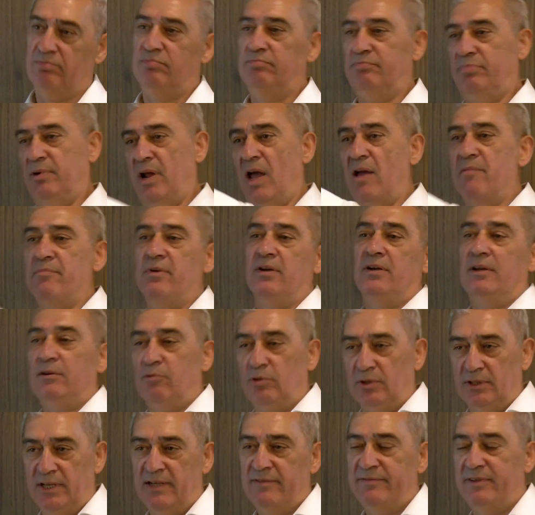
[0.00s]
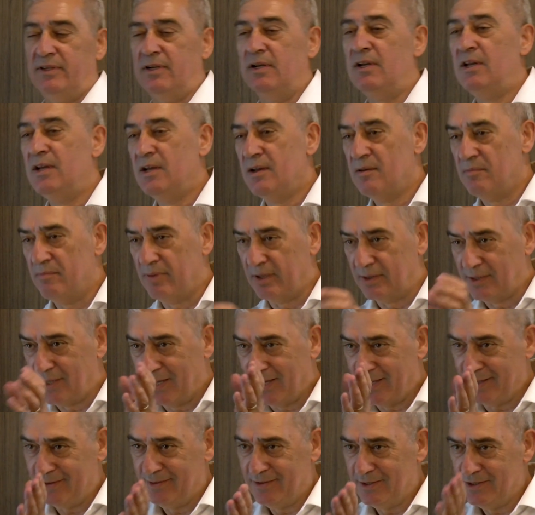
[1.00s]
primary, whatever, but
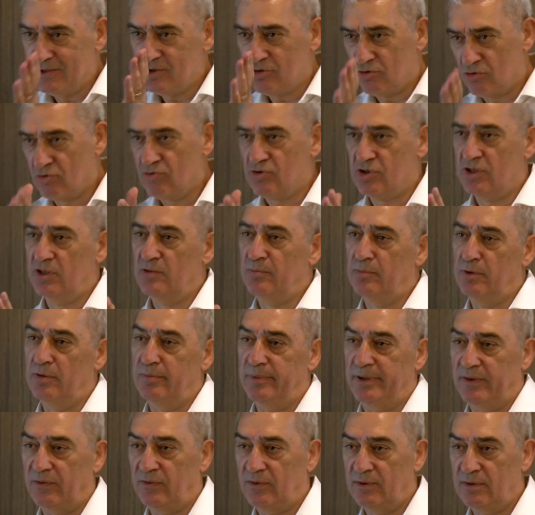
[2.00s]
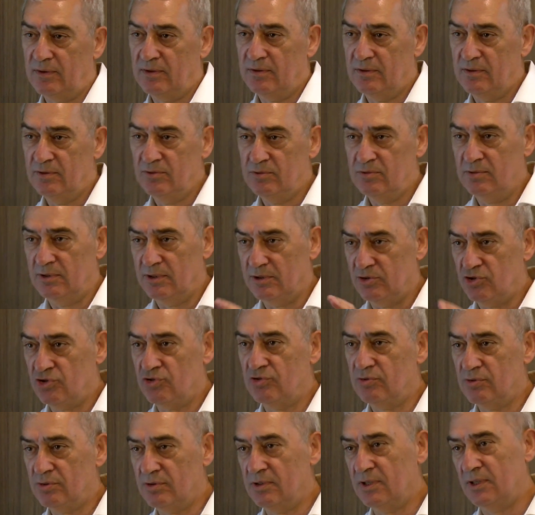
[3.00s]
at this crucial moment to
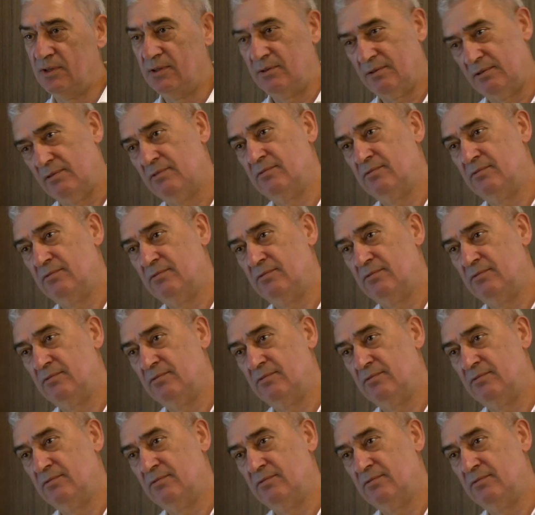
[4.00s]
ensure that